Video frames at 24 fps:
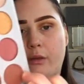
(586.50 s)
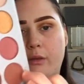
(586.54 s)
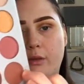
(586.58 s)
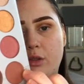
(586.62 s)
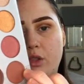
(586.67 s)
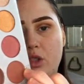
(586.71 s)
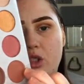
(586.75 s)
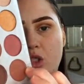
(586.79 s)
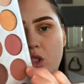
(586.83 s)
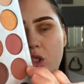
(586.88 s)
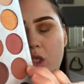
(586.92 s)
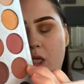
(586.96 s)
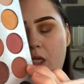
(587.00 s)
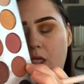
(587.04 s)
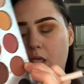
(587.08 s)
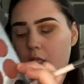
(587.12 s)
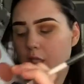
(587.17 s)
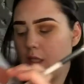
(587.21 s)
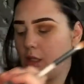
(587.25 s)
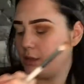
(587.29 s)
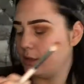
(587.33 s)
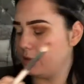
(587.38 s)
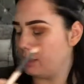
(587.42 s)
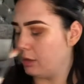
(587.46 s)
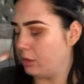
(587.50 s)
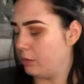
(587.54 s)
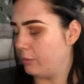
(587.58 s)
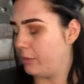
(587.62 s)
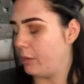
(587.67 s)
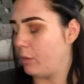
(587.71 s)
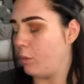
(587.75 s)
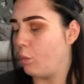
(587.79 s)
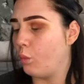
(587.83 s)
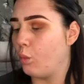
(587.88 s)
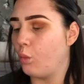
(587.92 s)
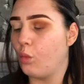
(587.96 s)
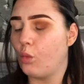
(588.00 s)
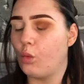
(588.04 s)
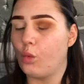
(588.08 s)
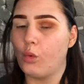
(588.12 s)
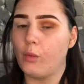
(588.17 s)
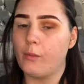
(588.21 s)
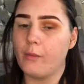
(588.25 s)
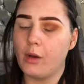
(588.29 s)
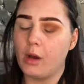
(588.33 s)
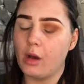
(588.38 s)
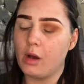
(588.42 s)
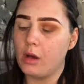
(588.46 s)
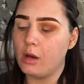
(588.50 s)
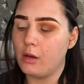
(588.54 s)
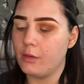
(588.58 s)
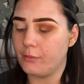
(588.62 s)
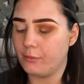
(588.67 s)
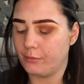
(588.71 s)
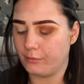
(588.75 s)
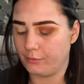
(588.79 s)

shade here, it's a little bit warmer,